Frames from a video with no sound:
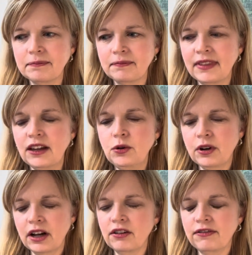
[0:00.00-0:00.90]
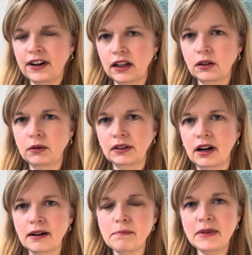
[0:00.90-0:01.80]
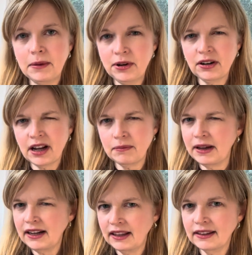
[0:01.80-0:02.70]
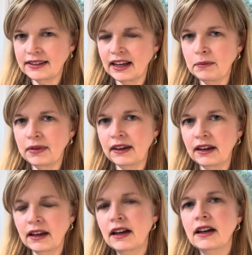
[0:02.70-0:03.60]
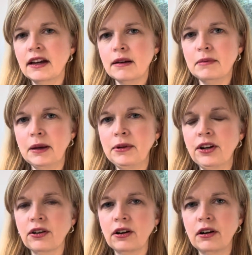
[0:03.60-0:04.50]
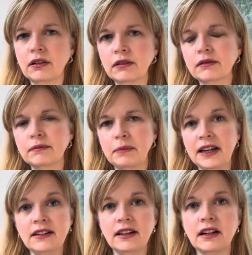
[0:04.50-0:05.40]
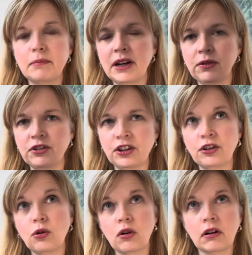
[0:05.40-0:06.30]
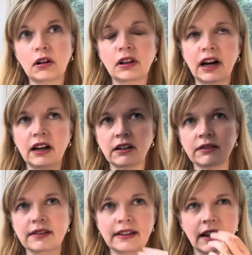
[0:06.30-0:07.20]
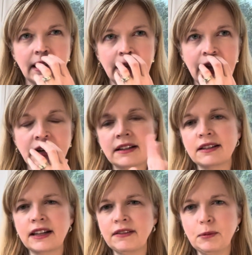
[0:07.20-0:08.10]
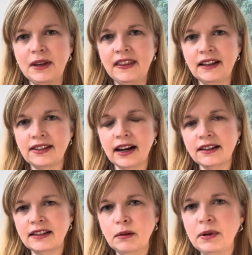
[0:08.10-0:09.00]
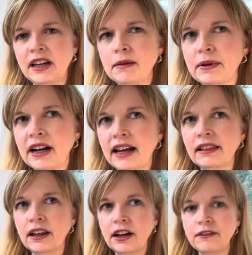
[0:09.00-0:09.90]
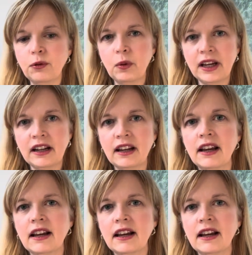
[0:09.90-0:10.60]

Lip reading: that you kind of follow along. Maybe you're not painting the same thing. Maybe you're all painting a mountain or clouds, and it doesn't have to be the exact same painting. But I love when